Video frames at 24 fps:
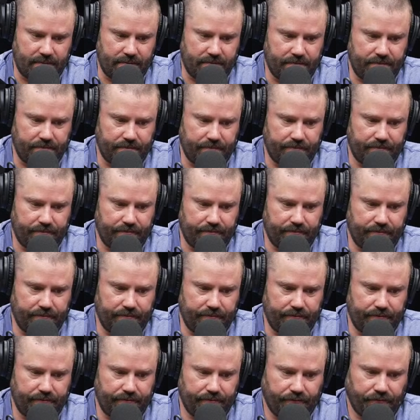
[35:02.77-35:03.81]

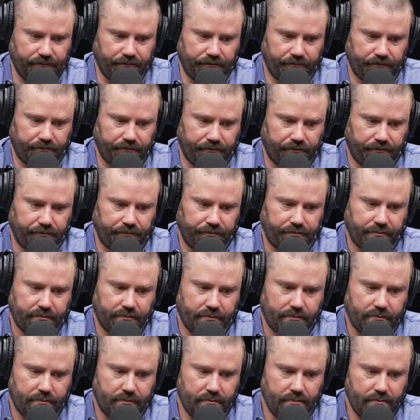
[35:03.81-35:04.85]

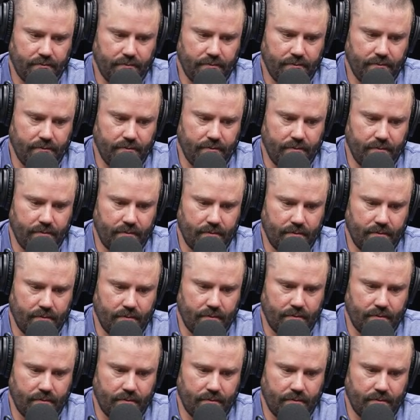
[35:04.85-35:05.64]
No words are spoken by the person on screen.